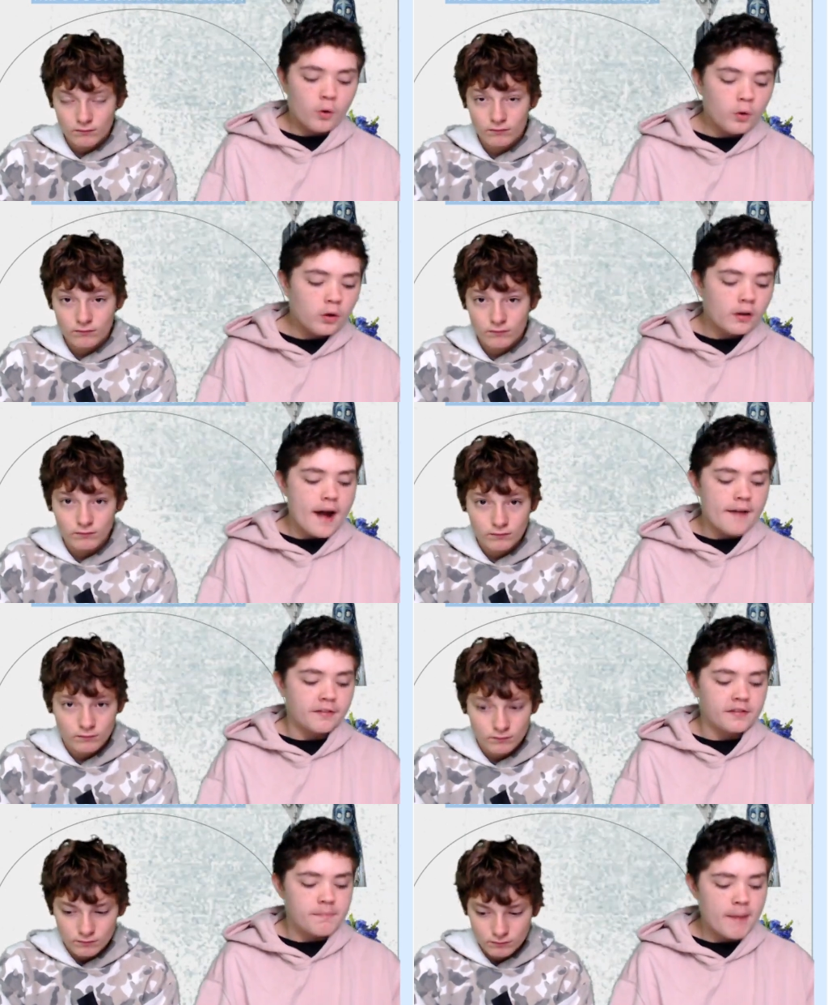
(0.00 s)
Speaker 1: or
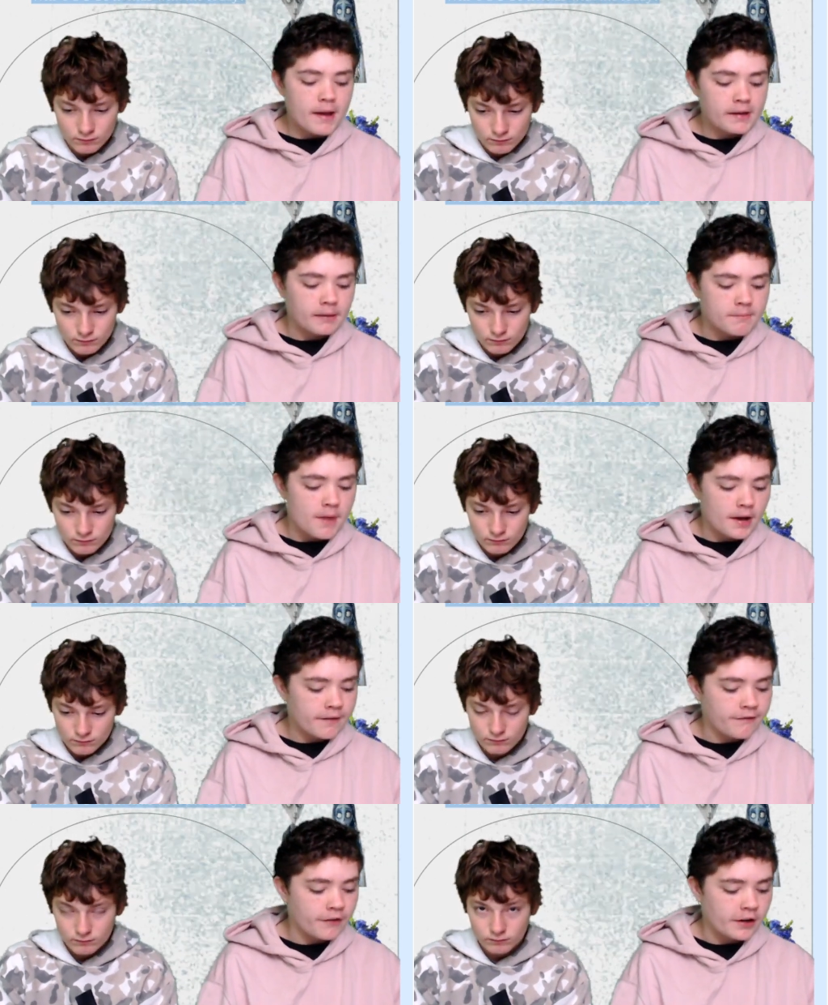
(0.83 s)
have spending
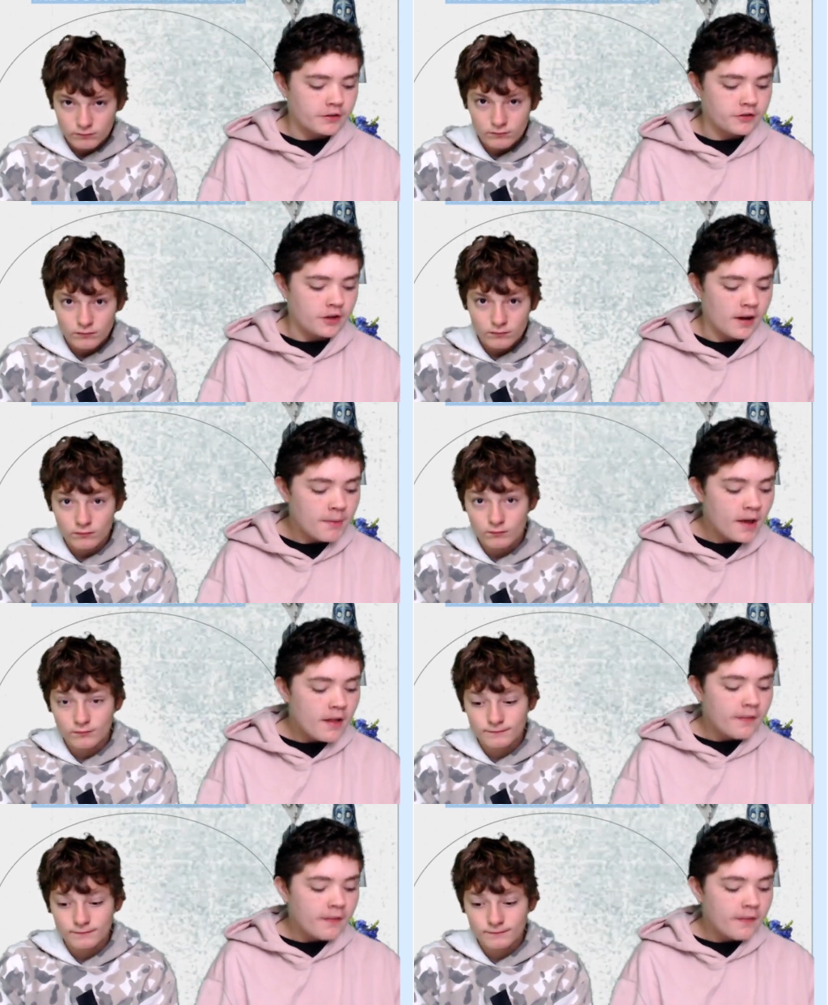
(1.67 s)
money for your trip,